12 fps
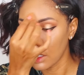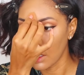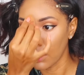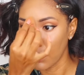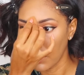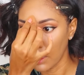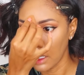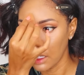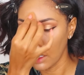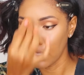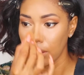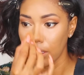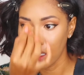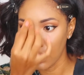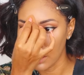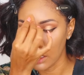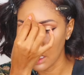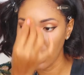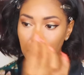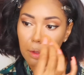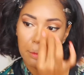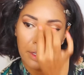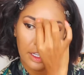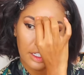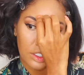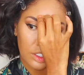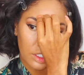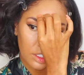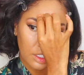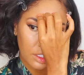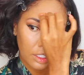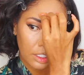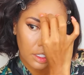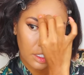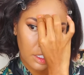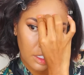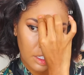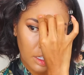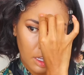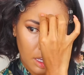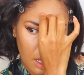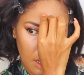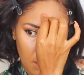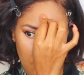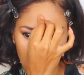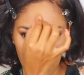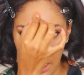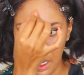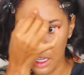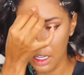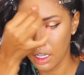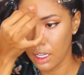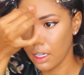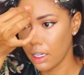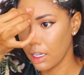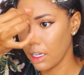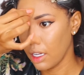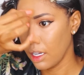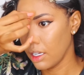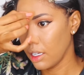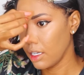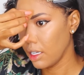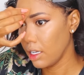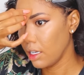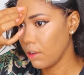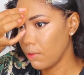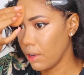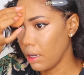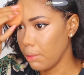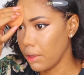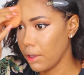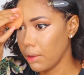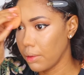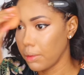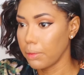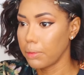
So literally just keep it pinched and go like in a rainbow.